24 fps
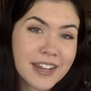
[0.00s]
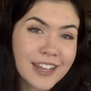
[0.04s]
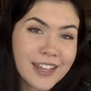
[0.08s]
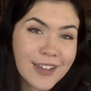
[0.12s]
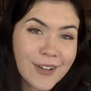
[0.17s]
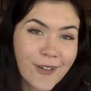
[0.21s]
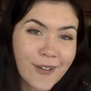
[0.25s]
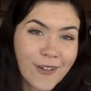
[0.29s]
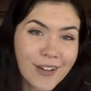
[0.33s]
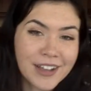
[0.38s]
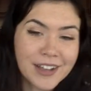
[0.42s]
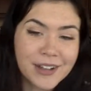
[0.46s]
E
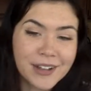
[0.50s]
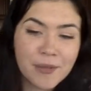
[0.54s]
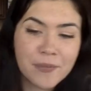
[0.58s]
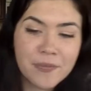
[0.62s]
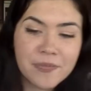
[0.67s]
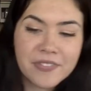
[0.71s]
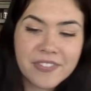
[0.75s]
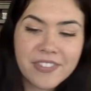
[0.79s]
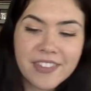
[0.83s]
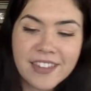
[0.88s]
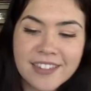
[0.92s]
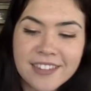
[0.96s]
oil.
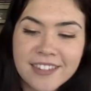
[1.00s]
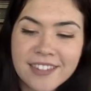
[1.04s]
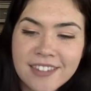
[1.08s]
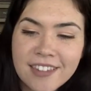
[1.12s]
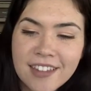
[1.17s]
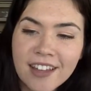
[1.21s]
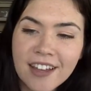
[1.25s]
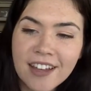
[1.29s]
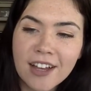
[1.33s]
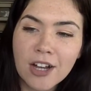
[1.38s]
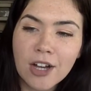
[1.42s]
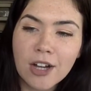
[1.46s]

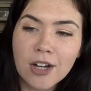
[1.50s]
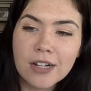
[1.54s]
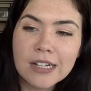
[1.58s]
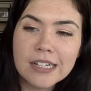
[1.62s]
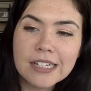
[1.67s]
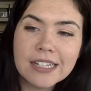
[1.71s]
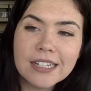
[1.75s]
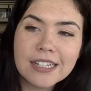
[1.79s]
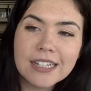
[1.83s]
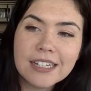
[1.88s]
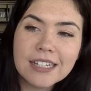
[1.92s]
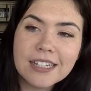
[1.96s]
So,
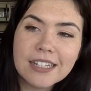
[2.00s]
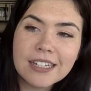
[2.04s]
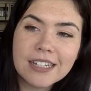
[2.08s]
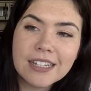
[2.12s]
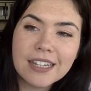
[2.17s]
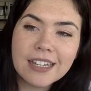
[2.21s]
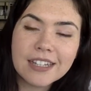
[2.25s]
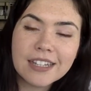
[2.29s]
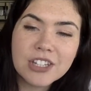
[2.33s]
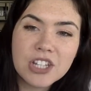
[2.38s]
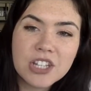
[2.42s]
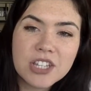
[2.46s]

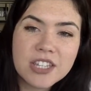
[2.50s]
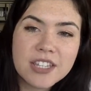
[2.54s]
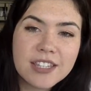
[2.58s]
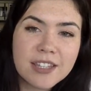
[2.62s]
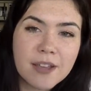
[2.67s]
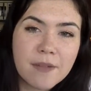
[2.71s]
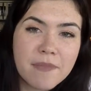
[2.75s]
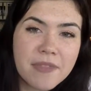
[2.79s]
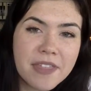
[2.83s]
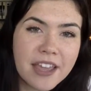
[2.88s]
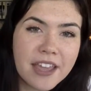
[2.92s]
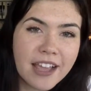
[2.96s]
just
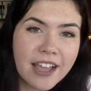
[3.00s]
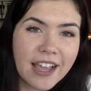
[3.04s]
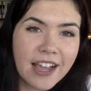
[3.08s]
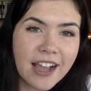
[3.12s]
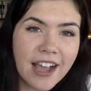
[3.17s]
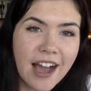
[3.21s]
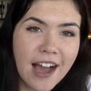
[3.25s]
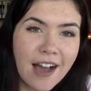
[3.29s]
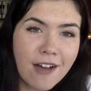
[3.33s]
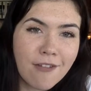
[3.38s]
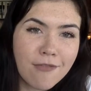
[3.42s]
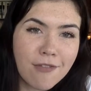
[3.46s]
something I
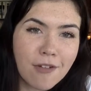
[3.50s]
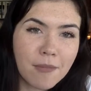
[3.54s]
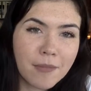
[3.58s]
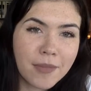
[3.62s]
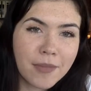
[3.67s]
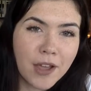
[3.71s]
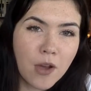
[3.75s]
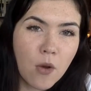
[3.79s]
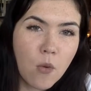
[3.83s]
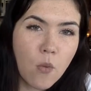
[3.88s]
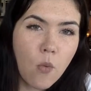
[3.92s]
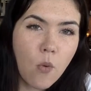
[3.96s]
got from
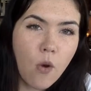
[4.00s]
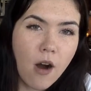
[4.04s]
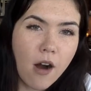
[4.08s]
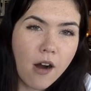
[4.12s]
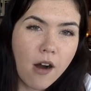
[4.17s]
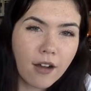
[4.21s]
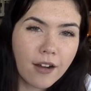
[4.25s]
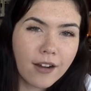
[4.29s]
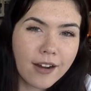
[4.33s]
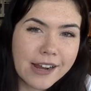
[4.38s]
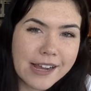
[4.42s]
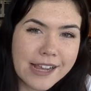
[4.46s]
like
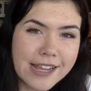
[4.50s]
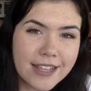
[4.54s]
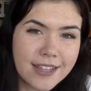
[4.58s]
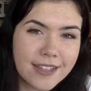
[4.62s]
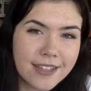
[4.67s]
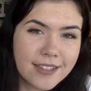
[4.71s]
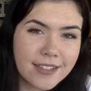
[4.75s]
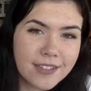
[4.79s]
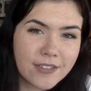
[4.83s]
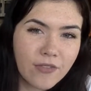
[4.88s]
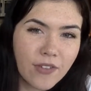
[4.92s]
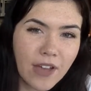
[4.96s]

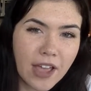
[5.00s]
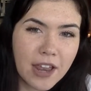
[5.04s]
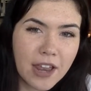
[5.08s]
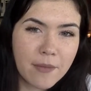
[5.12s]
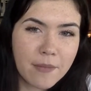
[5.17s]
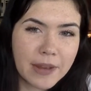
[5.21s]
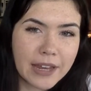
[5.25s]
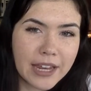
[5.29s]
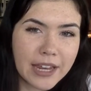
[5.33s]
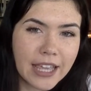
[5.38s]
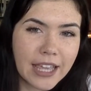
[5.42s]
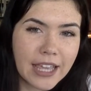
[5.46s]
Walgreens,
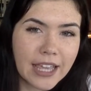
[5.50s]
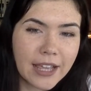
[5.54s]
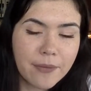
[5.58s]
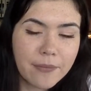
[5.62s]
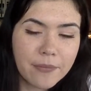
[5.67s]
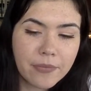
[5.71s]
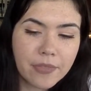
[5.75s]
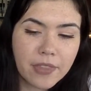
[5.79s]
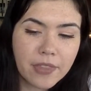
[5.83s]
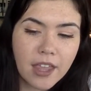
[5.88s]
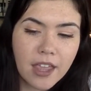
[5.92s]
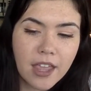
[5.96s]
vitamin E,
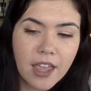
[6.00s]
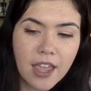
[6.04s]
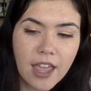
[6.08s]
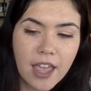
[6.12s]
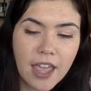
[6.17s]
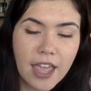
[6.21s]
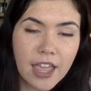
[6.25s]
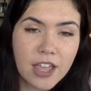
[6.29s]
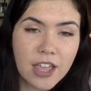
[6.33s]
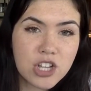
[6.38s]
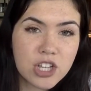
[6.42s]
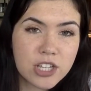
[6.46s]

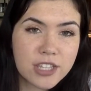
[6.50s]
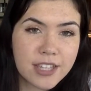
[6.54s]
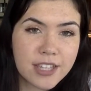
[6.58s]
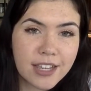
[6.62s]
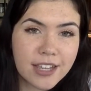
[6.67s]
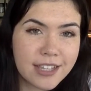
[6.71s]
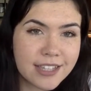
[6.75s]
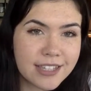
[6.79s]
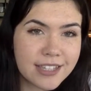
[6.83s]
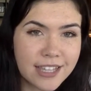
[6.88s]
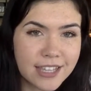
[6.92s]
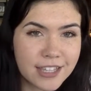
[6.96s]
and just
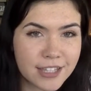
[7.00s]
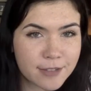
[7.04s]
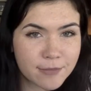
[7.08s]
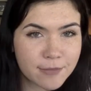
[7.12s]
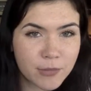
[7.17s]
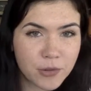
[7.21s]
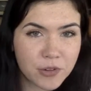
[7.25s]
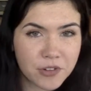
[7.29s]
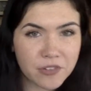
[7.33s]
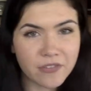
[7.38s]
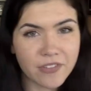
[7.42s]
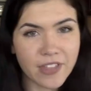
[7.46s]
like a
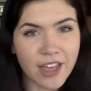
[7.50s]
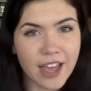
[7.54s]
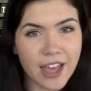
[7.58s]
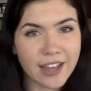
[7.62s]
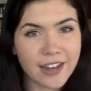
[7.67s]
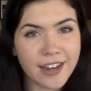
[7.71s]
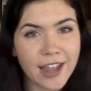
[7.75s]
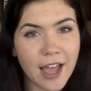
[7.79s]
teaspoon of that.